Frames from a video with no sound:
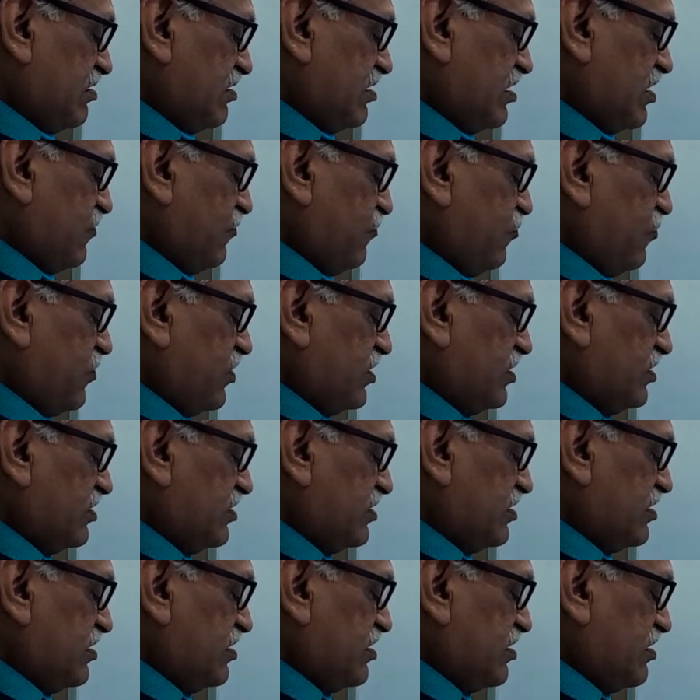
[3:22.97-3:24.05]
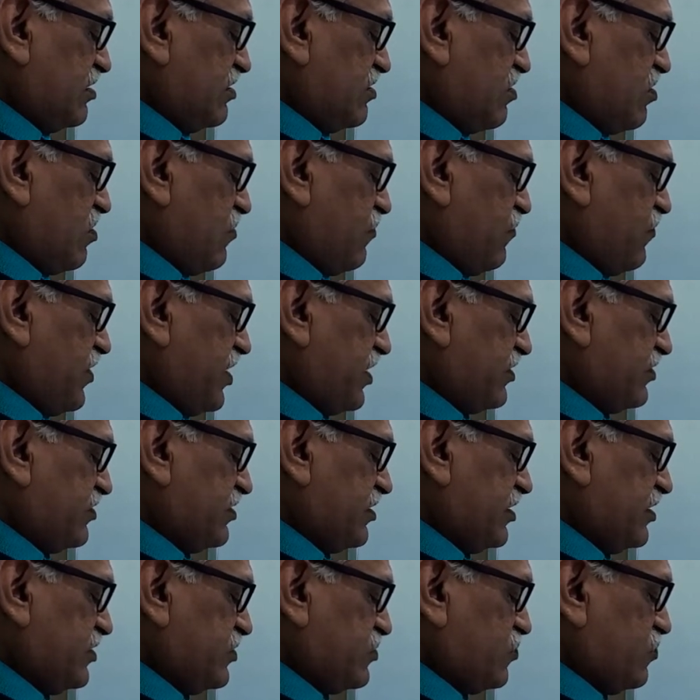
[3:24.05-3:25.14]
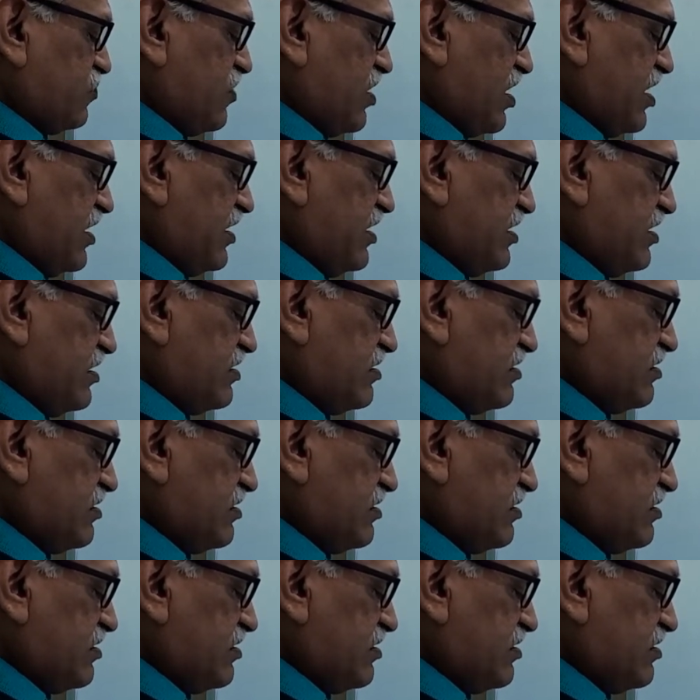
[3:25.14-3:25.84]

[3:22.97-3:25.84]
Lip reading: f1 of x into y